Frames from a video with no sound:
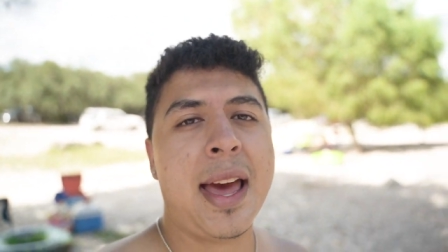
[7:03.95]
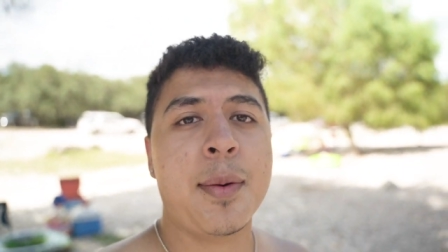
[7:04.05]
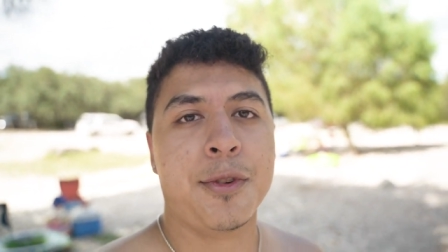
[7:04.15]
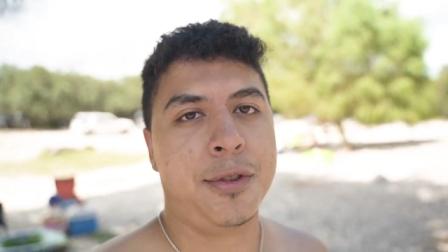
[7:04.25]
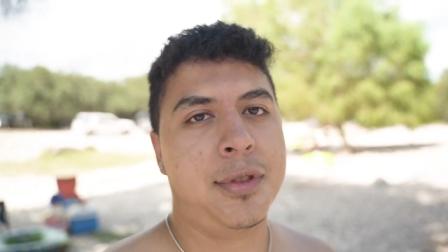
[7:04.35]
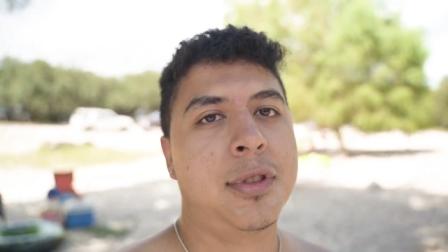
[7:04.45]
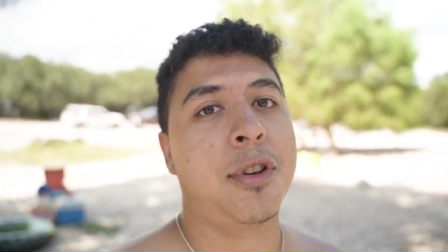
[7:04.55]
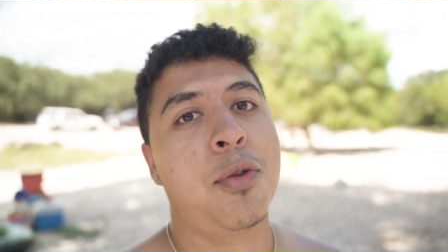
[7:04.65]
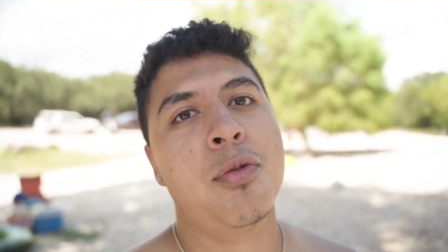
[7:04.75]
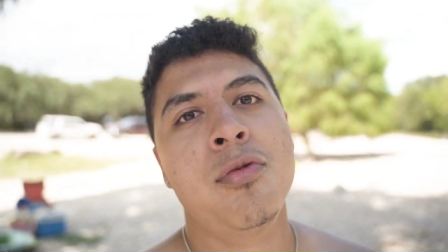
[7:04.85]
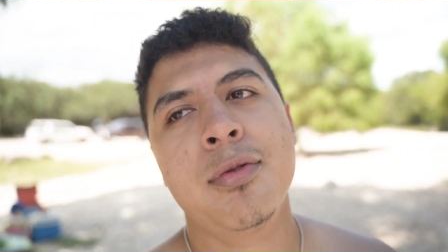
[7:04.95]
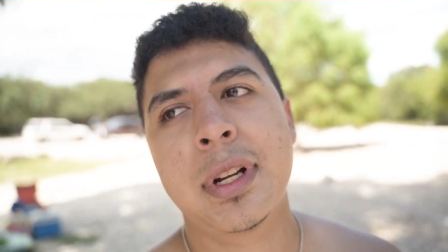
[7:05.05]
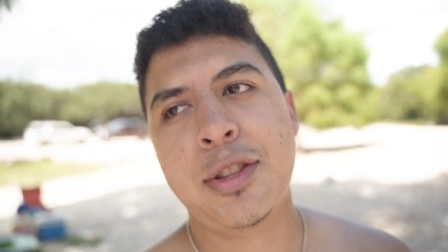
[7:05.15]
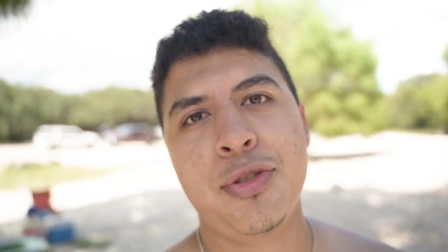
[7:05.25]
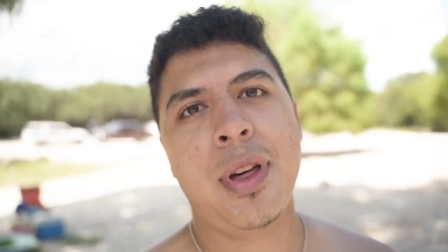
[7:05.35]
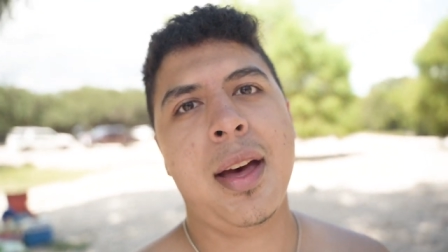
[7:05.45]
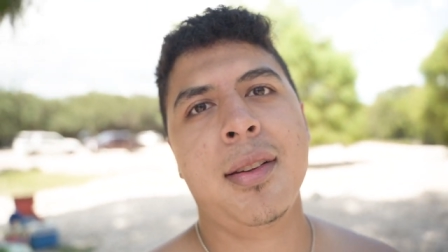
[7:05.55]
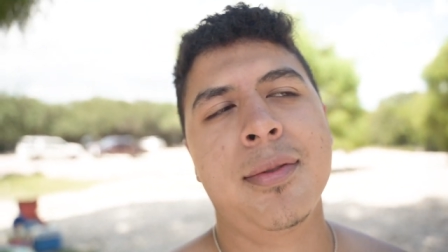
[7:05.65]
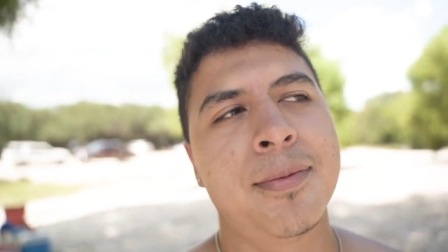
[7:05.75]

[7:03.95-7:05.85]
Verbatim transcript: animals, so we'll get to that.